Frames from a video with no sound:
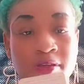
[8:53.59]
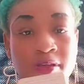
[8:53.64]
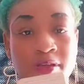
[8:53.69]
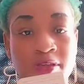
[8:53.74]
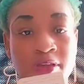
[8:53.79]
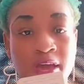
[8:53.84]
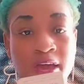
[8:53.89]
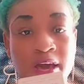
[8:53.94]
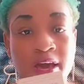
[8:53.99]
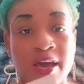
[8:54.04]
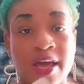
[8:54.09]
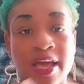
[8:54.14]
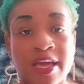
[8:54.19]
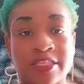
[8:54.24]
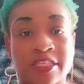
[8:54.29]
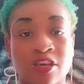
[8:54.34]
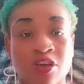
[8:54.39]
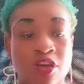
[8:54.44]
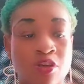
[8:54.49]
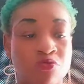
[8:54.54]
Yeah,
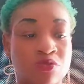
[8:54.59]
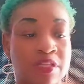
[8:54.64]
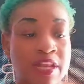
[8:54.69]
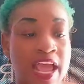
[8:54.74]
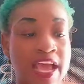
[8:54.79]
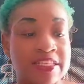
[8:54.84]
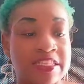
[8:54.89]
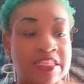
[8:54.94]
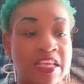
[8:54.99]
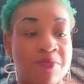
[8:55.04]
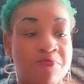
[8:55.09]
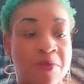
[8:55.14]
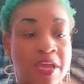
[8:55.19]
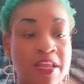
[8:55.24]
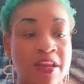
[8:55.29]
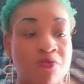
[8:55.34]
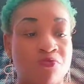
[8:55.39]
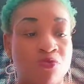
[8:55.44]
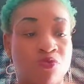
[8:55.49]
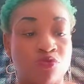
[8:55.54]
so he was nasty and
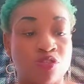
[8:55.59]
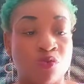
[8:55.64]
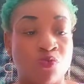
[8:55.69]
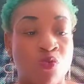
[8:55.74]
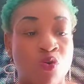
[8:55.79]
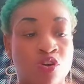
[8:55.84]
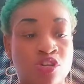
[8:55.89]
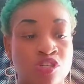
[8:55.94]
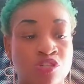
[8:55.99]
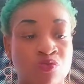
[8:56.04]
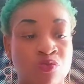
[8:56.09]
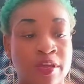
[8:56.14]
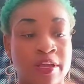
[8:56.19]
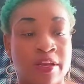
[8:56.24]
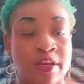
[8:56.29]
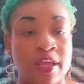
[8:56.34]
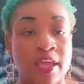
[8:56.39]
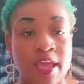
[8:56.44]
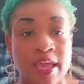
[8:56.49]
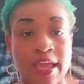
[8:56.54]
mean and rude towards you
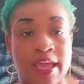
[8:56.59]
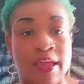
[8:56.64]
and,